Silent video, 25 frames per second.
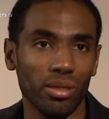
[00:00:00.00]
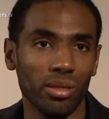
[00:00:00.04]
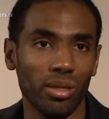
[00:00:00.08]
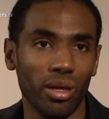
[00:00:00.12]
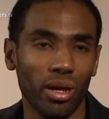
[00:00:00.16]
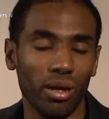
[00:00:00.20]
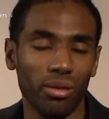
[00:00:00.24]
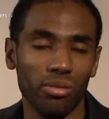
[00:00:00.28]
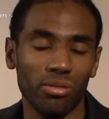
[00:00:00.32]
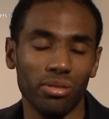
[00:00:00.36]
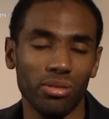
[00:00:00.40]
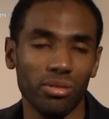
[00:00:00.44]

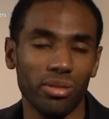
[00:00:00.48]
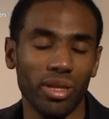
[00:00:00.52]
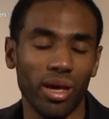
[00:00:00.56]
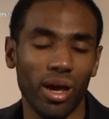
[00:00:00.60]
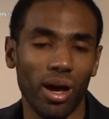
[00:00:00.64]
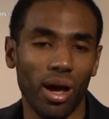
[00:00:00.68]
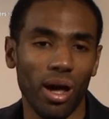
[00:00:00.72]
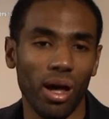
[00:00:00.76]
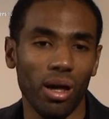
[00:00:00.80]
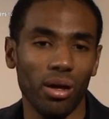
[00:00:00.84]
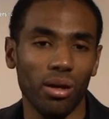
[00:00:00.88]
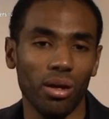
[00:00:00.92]
There,
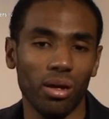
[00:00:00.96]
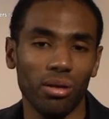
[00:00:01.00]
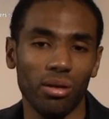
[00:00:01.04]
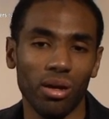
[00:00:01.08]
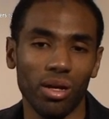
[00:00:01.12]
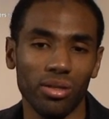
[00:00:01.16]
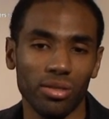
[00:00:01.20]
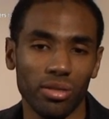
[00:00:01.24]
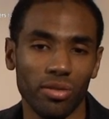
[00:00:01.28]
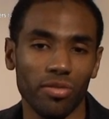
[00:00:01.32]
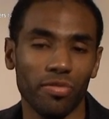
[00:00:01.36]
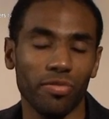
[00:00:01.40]
there are a
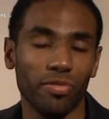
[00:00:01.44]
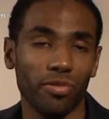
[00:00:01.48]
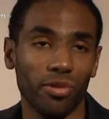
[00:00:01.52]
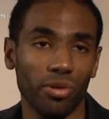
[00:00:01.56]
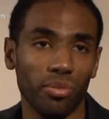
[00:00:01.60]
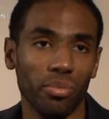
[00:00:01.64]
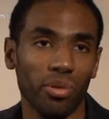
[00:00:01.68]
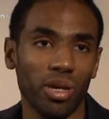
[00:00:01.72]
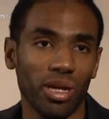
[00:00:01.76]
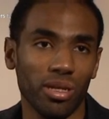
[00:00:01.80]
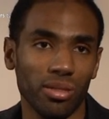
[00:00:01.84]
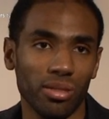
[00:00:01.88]
lot of
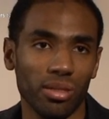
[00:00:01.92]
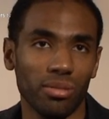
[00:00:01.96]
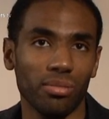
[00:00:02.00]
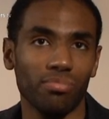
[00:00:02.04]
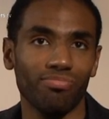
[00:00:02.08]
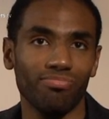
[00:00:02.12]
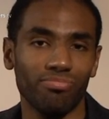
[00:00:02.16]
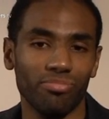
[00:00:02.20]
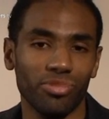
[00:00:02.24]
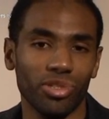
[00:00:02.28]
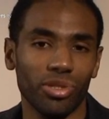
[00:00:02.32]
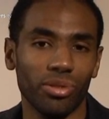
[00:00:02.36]
phobias,
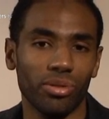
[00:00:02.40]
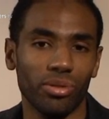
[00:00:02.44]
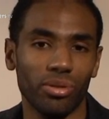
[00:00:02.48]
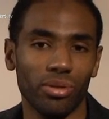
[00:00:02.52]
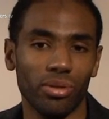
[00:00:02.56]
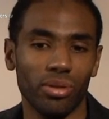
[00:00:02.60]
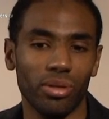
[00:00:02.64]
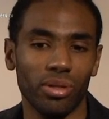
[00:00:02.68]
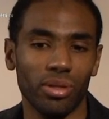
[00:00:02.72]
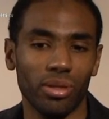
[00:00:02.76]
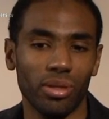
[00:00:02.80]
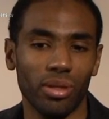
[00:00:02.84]
you
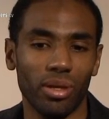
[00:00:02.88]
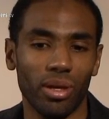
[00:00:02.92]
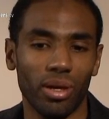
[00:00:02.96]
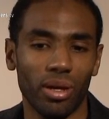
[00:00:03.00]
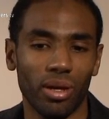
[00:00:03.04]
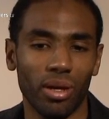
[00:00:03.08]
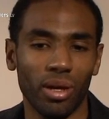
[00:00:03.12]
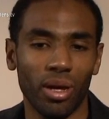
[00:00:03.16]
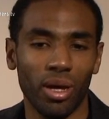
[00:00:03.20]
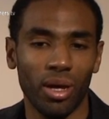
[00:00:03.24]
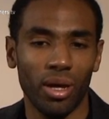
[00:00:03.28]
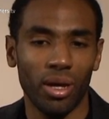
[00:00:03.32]
know, in
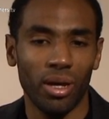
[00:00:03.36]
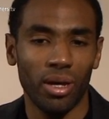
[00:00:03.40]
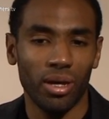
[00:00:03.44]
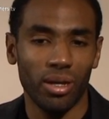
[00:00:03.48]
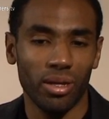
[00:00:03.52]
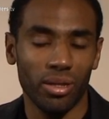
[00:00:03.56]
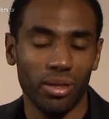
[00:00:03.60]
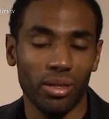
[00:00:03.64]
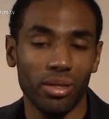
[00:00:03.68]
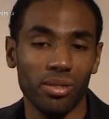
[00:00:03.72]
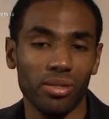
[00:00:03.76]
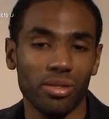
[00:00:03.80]
uh,
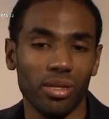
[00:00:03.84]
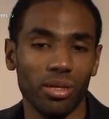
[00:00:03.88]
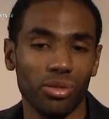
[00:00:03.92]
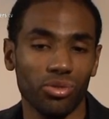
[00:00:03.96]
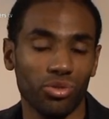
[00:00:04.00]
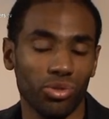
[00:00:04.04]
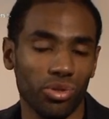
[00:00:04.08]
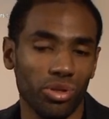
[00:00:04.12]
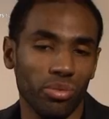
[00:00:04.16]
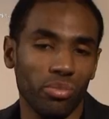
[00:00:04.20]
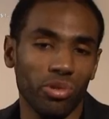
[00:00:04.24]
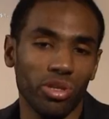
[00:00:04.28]
in this
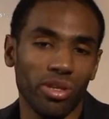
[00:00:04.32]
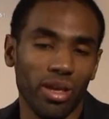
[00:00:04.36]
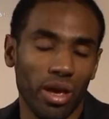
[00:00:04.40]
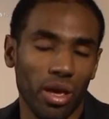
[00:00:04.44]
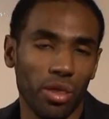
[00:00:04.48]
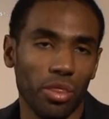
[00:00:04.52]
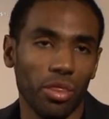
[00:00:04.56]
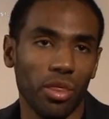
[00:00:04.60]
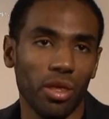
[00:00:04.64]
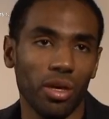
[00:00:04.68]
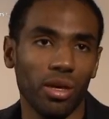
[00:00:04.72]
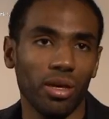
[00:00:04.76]
century, but
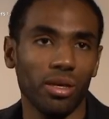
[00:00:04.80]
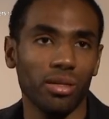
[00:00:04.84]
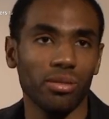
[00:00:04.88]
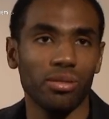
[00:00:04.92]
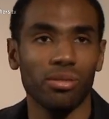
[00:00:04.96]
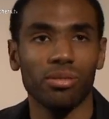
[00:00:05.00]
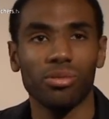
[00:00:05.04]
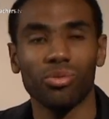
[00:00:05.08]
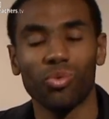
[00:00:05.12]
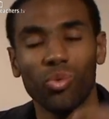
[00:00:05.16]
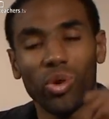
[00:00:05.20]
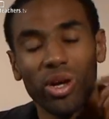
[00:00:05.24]
I think
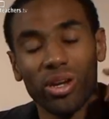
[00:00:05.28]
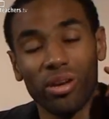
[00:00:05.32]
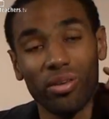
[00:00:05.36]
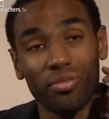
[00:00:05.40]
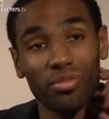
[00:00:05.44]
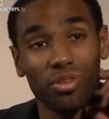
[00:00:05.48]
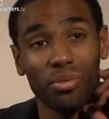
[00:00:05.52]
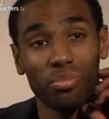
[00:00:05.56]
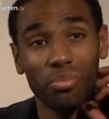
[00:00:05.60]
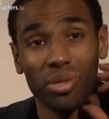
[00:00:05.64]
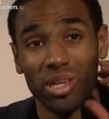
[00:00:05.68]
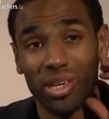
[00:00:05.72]
it's one
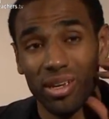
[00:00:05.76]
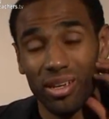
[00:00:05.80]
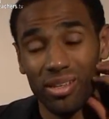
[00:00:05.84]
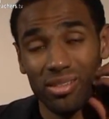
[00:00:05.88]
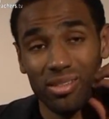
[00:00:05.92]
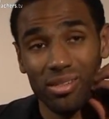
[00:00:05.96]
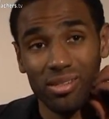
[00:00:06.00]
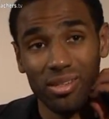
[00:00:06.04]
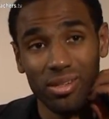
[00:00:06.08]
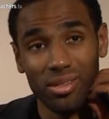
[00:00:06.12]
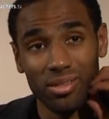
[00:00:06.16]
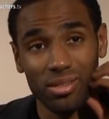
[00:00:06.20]
of the
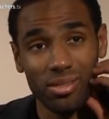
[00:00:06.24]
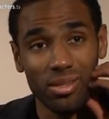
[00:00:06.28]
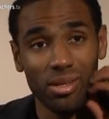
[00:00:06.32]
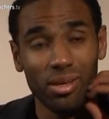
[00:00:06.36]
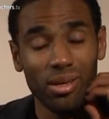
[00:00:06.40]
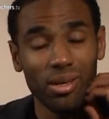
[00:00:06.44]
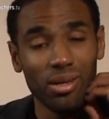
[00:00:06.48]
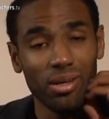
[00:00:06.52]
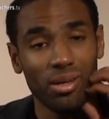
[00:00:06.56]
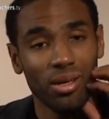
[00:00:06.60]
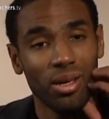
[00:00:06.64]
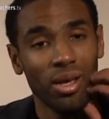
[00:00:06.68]
biggest since
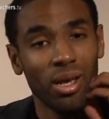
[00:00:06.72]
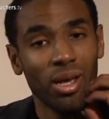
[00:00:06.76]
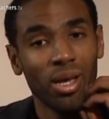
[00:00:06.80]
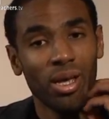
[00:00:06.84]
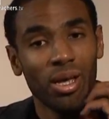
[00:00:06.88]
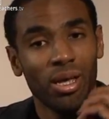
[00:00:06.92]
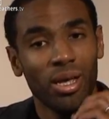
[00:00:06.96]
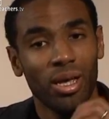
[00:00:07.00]
the